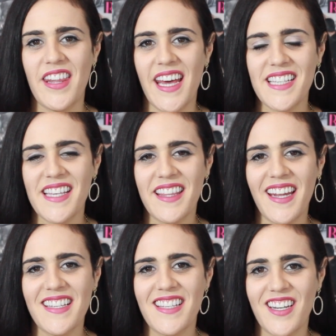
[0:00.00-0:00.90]
next thing that
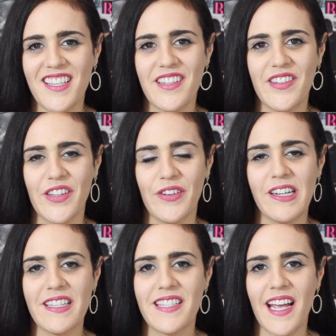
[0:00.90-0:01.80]
I suggest you do
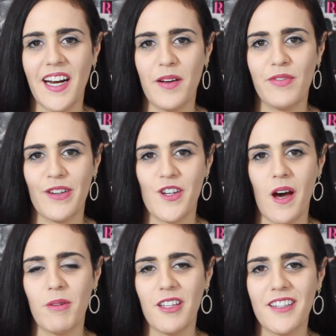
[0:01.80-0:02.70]
is sign up for
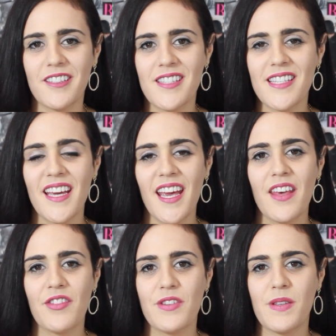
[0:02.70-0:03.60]
job alerts.
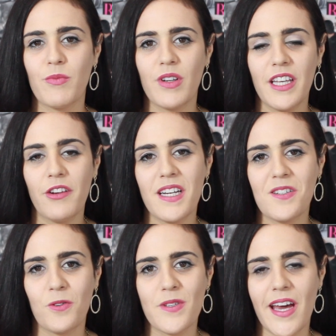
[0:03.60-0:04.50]
There's some really great
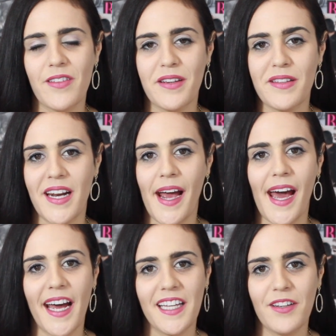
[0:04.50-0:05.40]
tools out there that I highly